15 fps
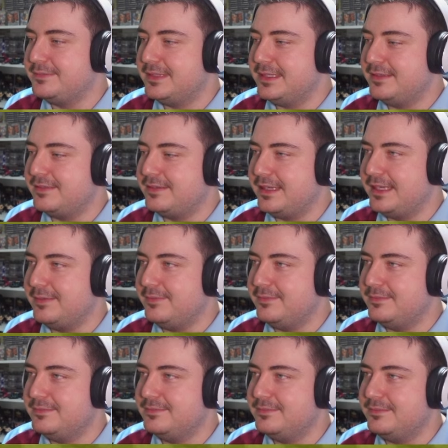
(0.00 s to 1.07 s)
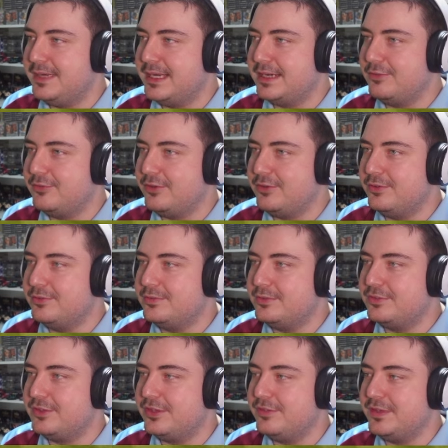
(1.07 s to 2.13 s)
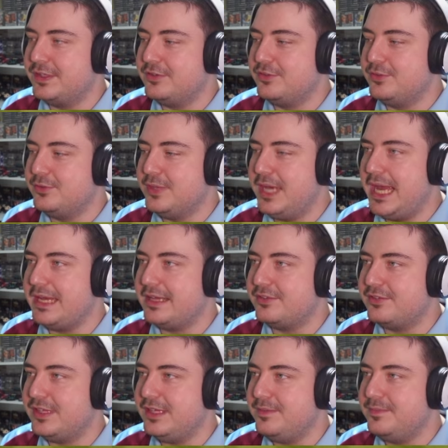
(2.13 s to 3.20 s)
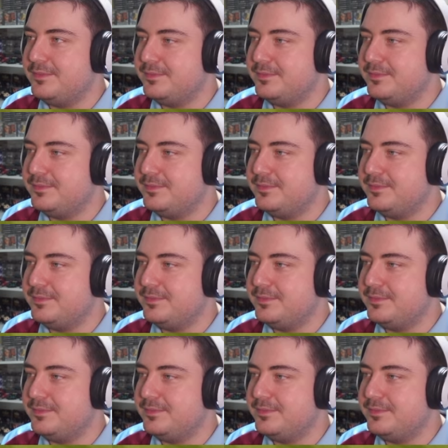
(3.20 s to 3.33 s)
Let's see, McEnroe serving to Agassi.